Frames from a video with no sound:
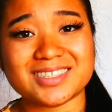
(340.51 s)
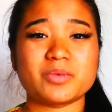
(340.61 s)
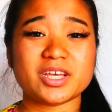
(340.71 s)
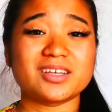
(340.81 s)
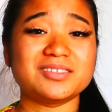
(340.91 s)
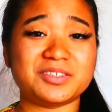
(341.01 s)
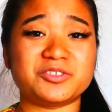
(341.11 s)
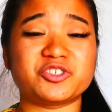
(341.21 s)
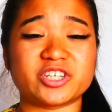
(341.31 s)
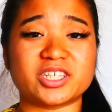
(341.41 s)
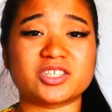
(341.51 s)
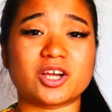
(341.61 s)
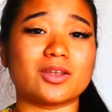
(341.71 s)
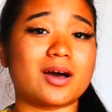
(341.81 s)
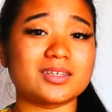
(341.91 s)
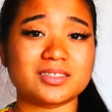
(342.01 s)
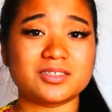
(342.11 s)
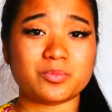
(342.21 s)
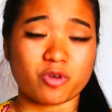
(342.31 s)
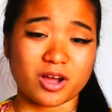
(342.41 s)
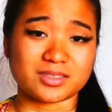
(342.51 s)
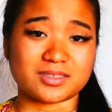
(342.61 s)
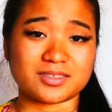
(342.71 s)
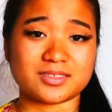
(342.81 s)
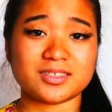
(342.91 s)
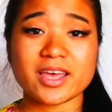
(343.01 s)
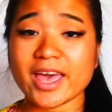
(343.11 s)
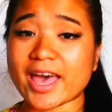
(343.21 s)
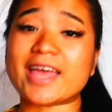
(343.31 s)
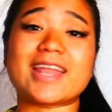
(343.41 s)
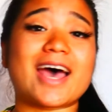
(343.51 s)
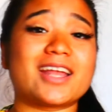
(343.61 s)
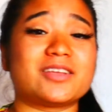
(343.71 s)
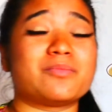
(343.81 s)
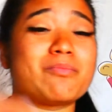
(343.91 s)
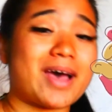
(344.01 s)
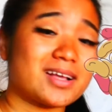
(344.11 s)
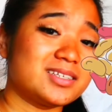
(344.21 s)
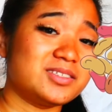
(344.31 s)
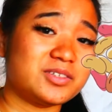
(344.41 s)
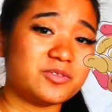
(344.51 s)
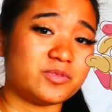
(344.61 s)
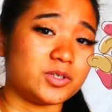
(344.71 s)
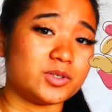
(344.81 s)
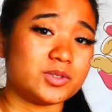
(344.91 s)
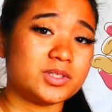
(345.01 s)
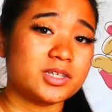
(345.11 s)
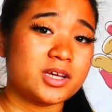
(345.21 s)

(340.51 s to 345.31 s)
Because nutrients are lost in the process and added back into the foods,